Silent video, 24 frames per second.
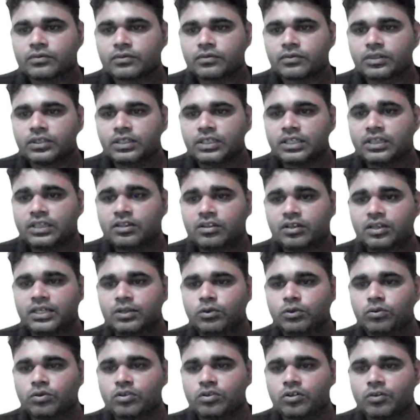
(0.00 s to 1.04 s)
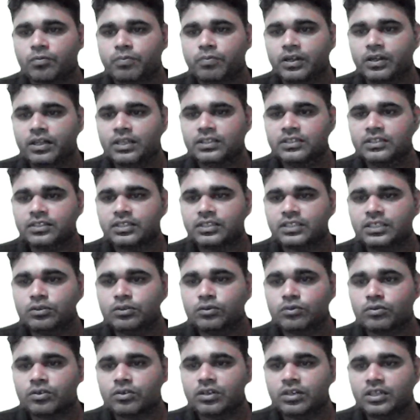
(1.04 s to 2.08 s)
in the neutrophil, the
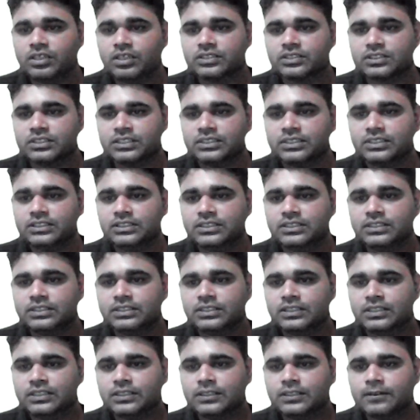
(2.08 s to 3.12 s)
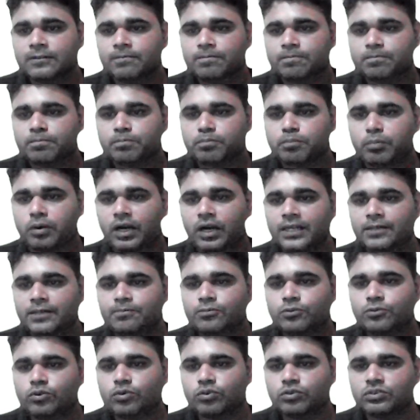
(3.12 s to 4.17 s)
nucleus is
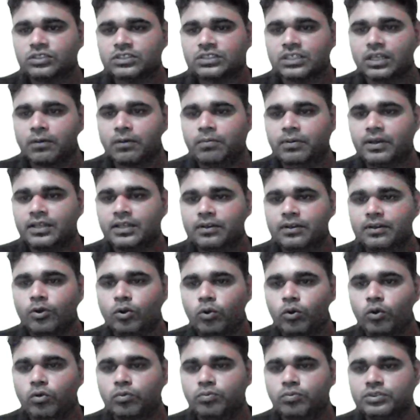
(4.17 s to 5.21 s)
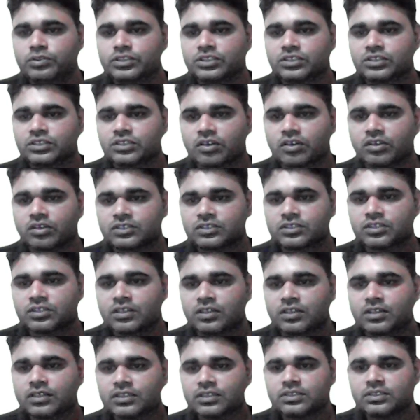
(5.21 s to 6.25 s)
5 to 7 lobed structure.
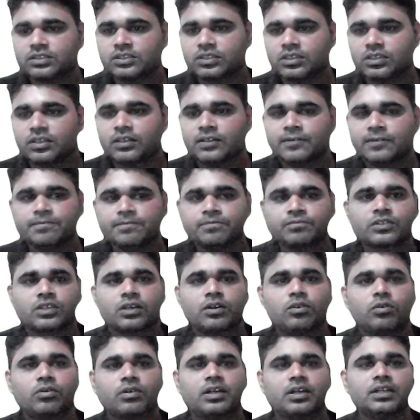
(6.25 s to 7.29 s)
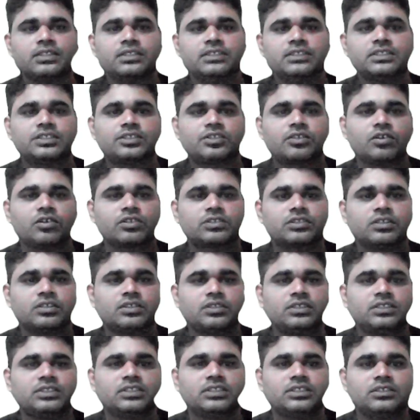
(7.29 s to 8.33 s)
Look at this structure,
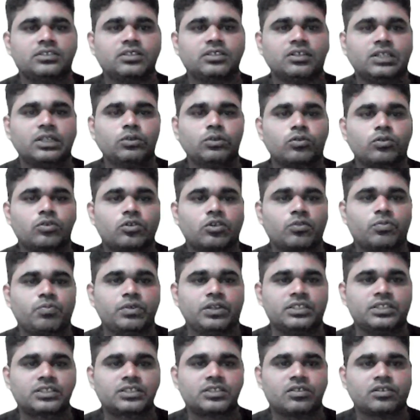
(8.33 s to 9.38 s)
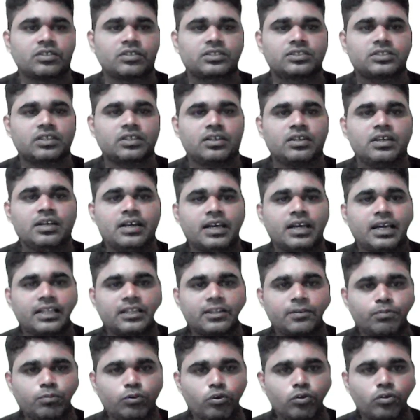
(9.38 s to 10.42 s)
this is the neutrophil structure, and the
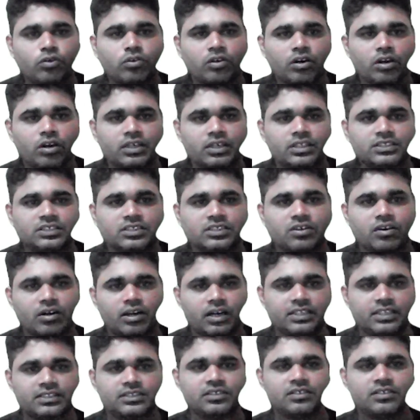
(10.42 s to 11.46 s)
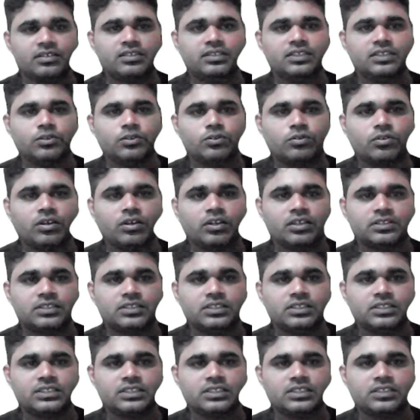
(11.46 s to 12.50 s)
blue color is called as the nucleus,
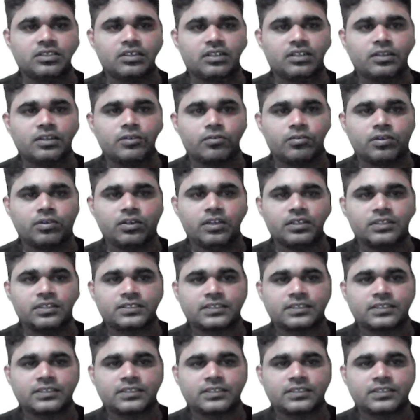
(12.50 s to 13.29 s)
this is the nucleus.